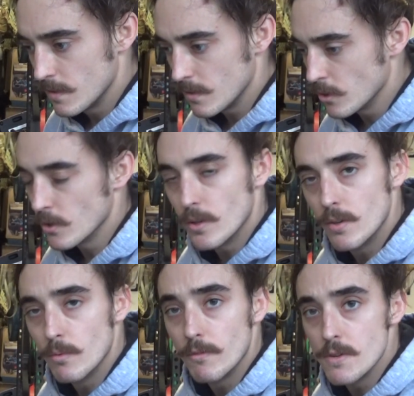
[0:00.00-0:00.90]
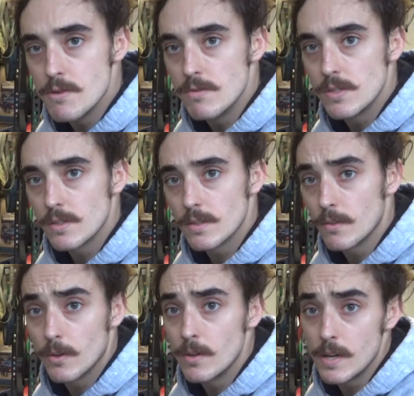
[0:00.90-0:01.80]
good reviews
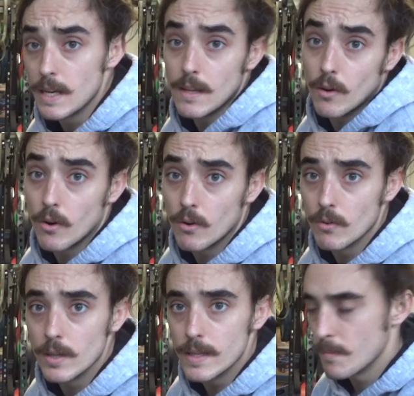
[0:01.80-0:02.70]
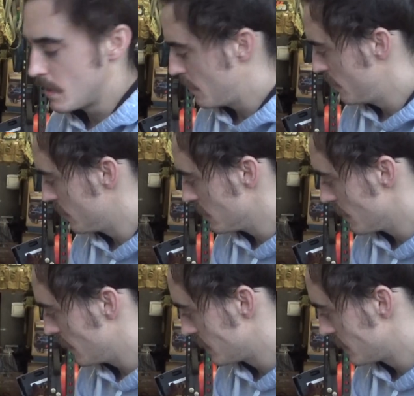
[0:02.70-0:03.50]
or any at all really about the